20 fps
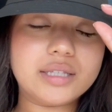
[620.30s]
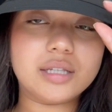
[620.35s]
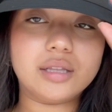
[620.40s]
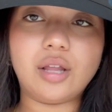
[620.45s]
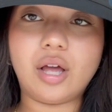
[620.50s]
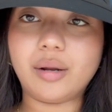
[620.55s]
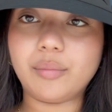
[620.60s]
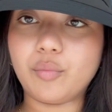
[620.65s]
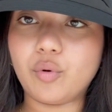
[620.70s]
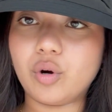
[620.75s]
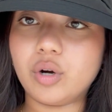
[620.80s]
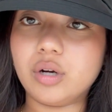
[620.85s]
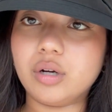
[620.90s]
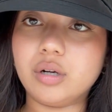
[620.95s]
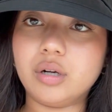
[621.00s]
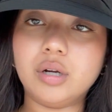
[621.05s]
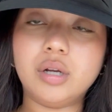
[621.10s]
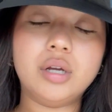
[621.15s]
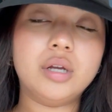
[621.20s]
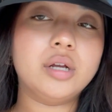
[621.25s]
a lot more
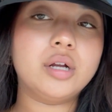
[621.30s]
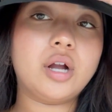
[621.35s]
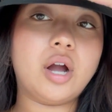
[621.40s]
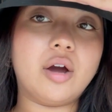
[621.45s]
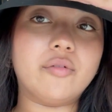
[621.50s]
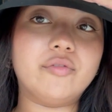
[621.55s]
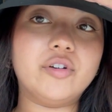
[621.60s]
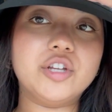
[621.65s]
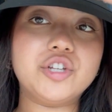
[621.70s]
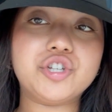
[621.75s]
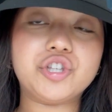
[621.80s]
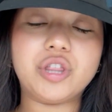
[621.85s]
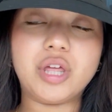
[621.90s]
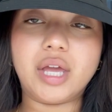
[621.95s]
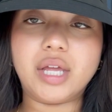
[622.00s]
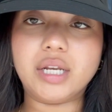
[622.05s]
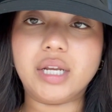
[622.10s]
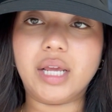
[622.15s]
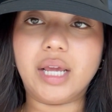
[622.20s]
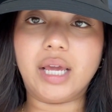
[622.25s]
coverage
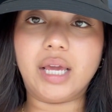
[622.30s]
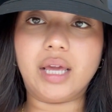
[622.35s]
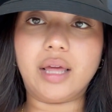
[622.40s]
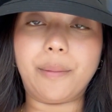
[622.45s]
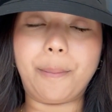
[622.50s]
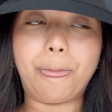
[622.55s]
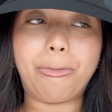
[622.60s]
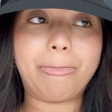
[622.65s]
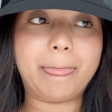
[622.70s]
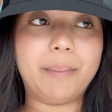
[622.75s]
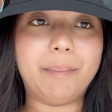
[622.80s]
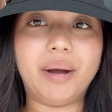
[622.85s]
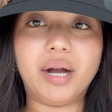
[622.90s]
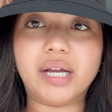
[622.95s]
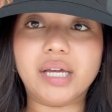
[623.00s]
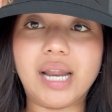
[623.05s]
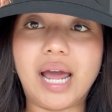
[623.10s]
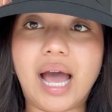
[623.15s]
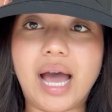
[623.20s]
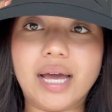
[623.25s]
than a
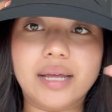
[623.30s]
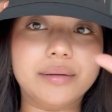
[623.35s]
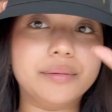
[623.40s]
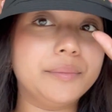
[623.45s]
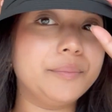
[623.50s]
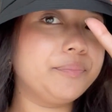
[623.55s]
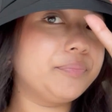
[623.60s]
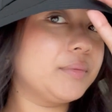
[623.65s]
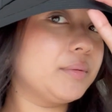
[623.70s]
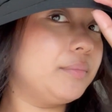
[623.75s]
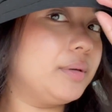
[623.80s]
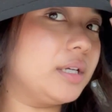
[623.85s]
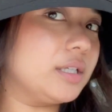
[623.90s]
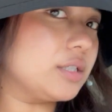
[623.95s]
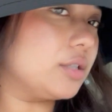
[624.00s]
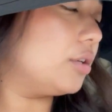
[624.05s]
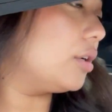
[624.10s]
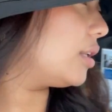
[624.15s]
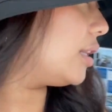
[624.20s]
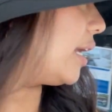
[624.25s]
bucket hat
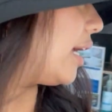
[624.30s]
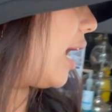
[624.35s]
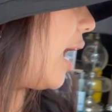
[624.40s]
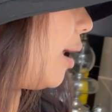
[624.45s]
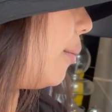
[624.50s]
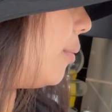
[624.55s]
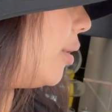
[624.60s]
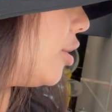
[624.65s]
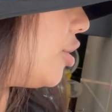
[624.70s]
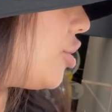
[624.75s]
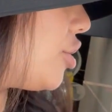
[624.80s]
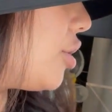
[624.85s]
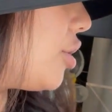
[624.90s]
because look like how much